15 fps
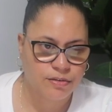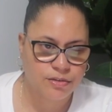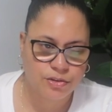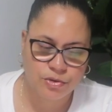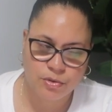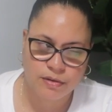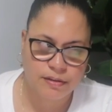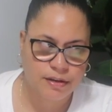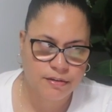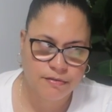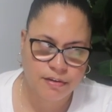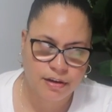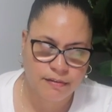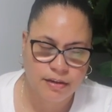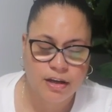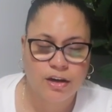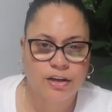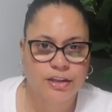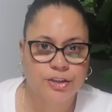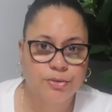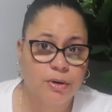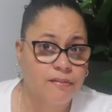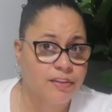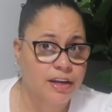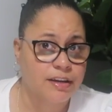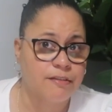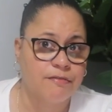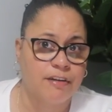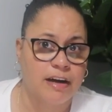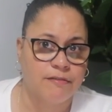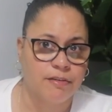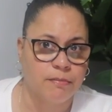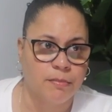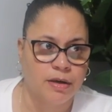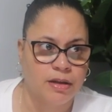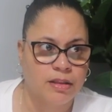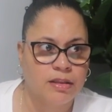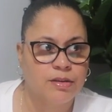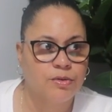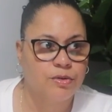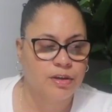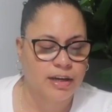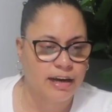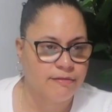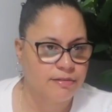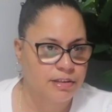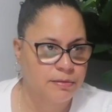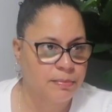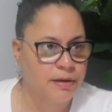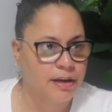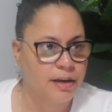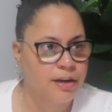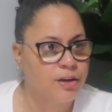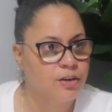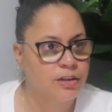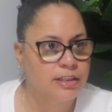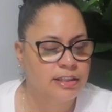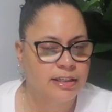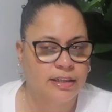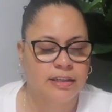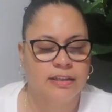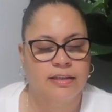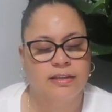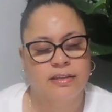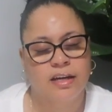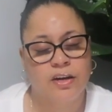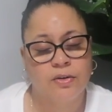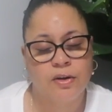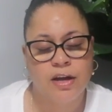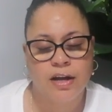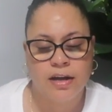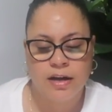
or it's $12.95, okay, $12.95 a month, you can obviously pay it yearly to get a discount,